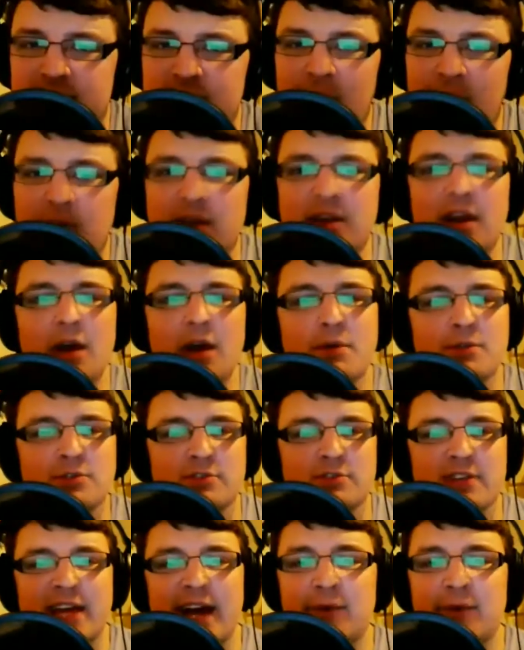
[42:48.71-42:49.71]
Oh, I didn't know it was
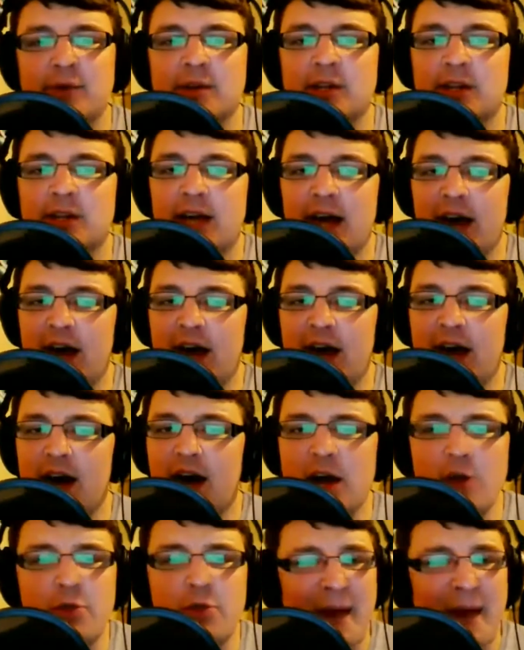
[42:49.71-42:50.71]
already out. I
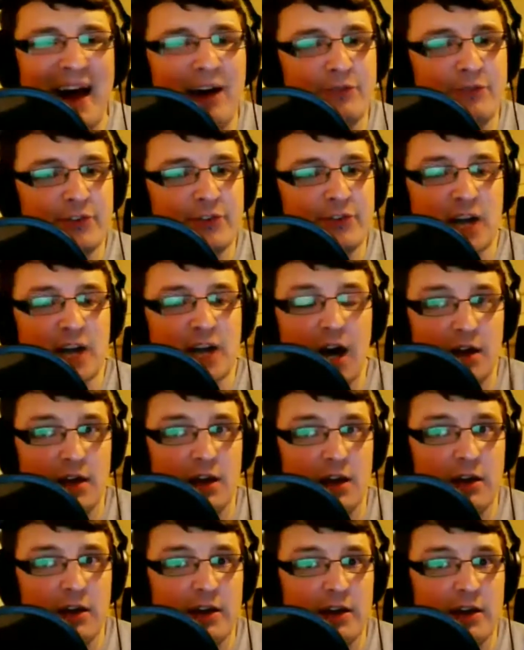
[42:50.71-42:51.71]
know the Battlefield
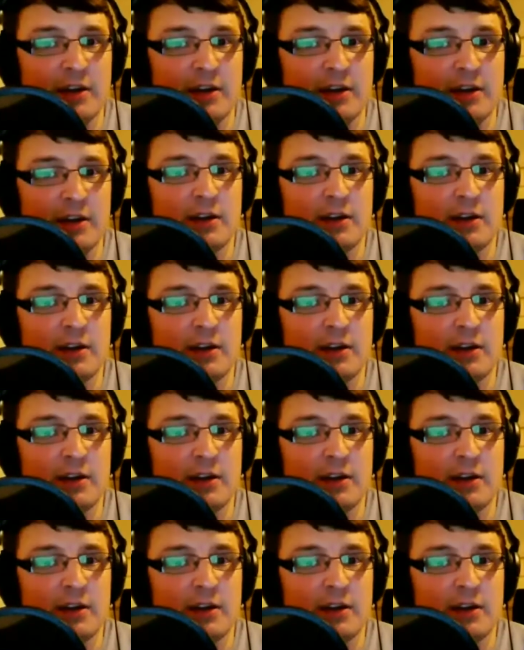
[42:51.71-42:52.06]
Hardline